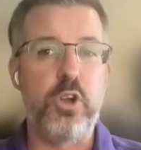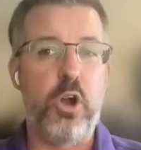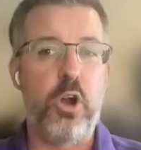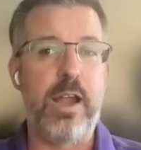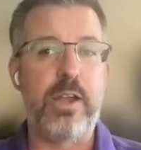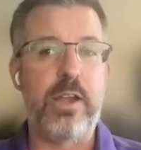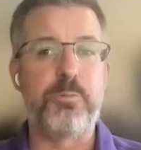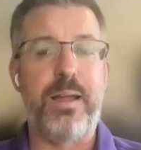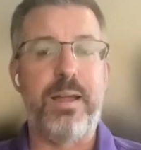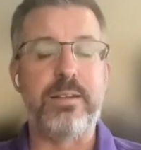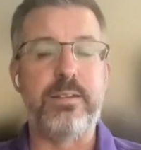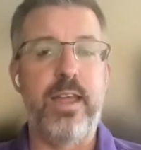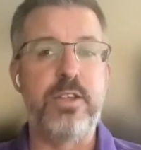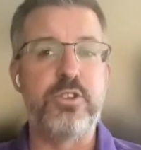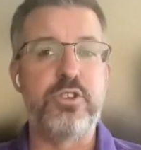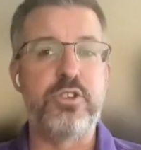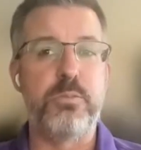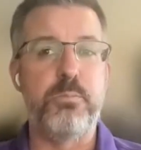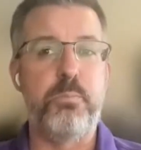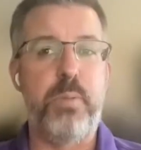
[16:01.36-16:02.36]
our
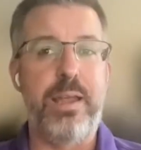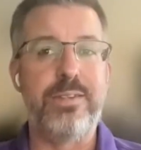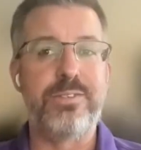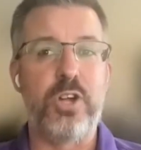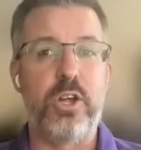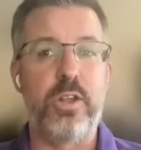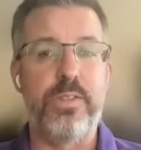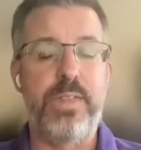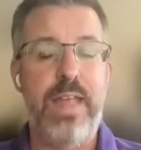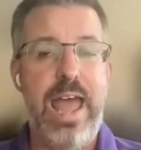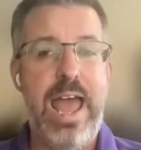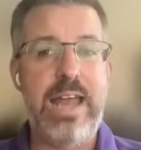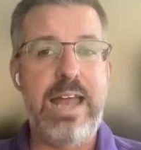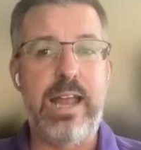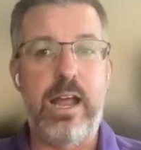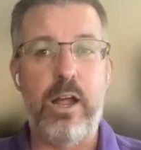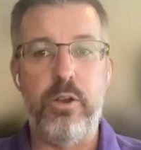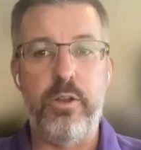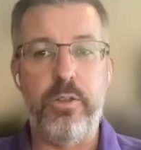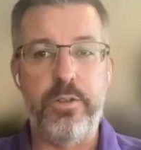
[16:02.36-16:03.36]
expectation based on that
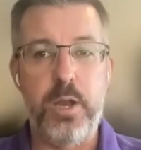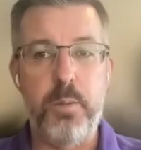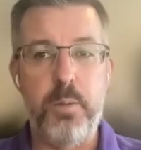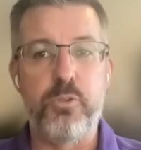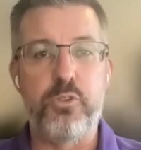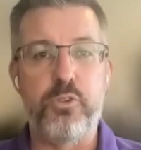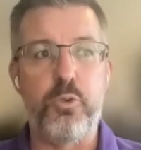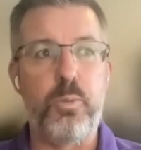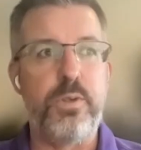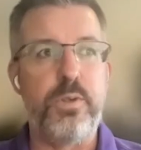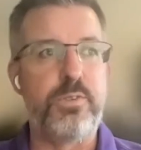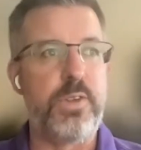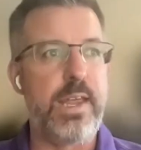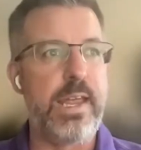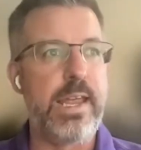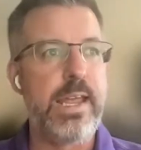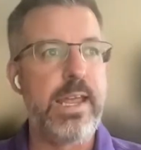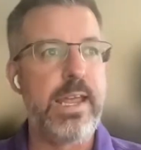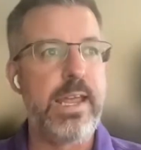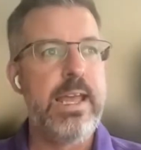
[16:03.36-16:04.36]
and on the numbers that we
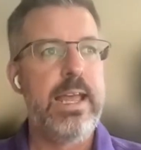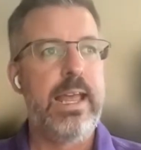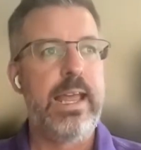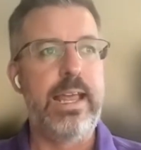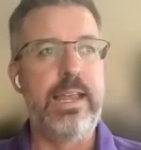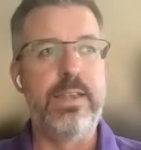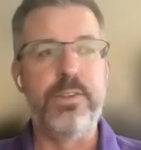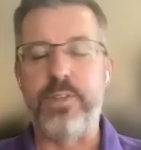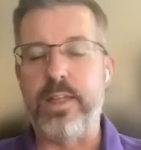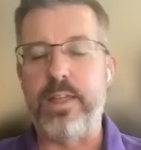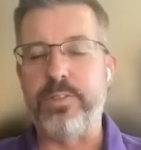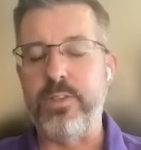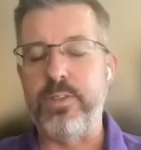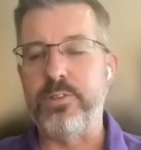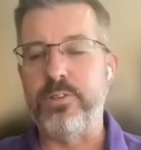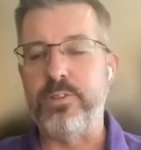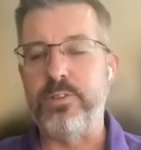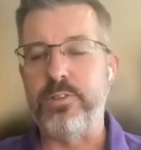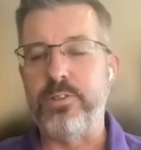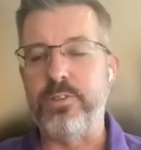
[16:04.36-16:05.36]
see is that this
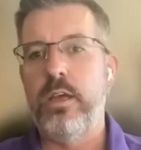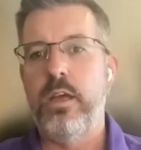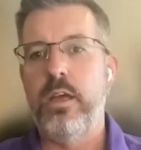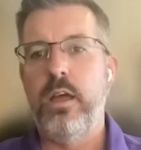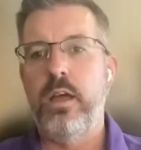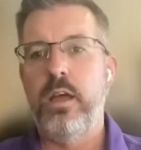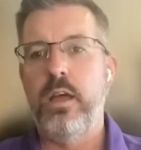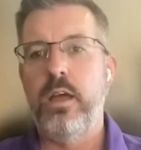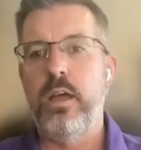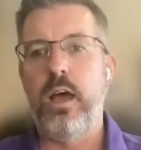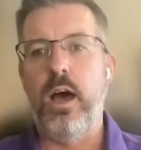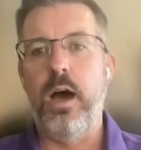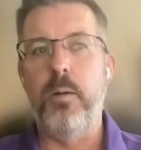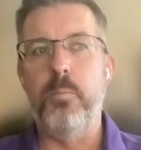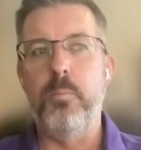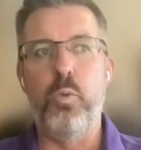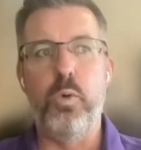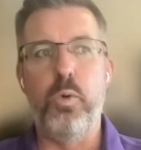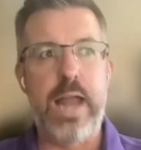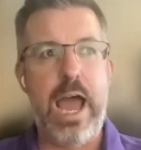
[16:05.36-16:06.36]
stock
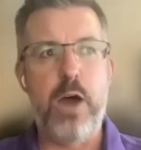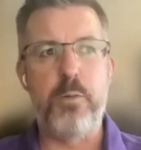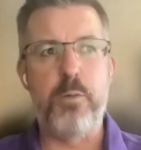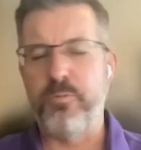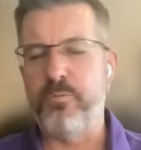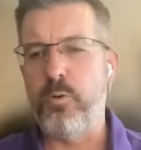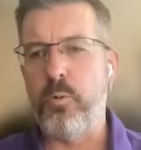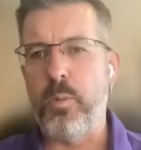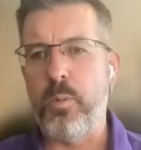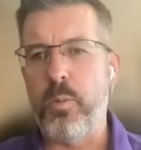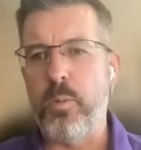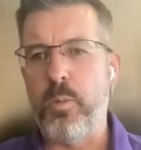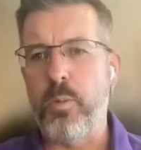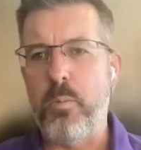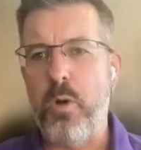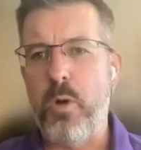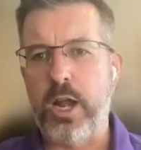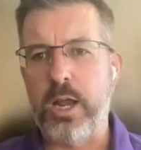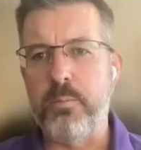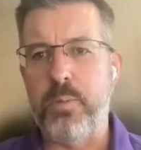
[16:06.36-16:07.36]
would outperform the
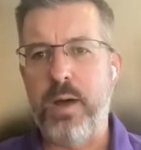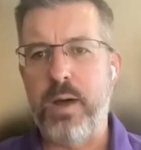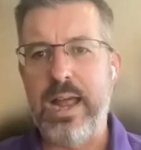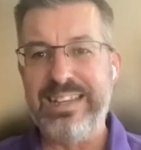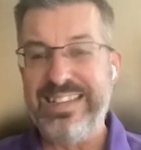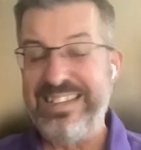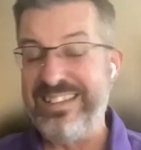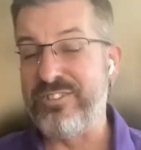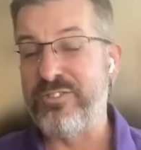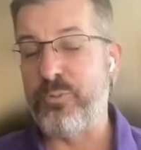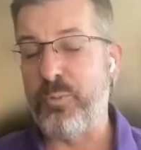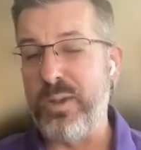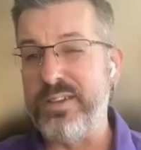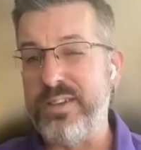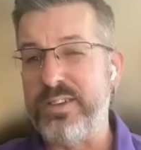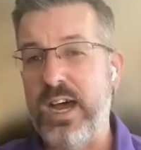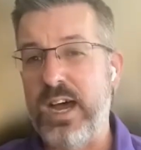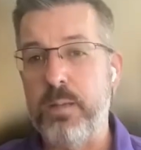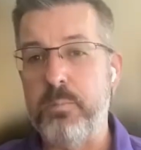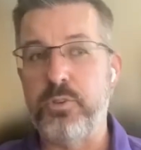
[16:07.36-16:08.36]
market by at least 3
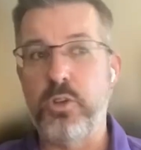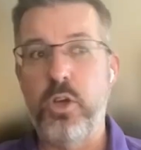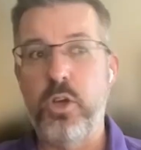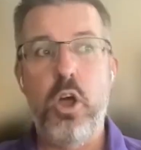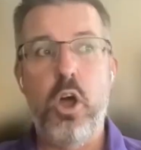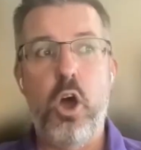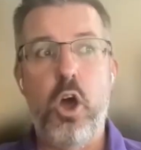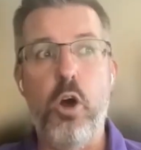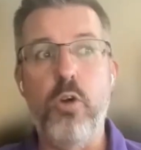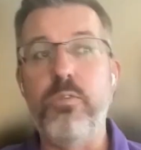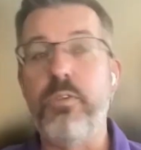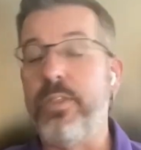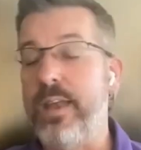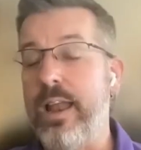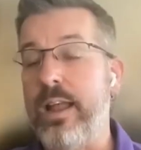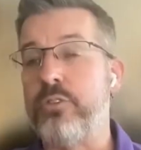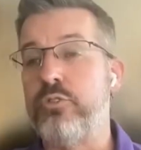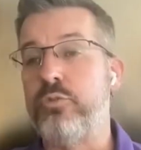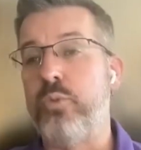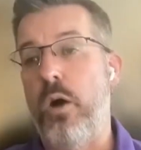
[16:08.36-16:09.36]
times over the
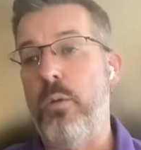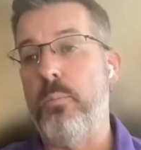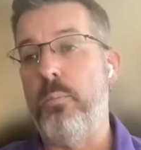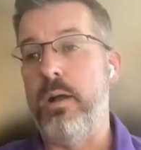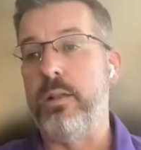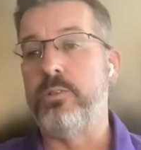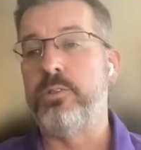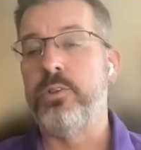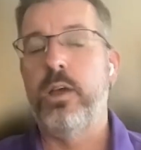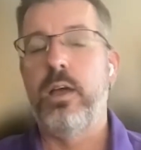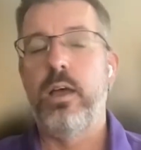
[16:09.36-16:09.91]
next 12 months.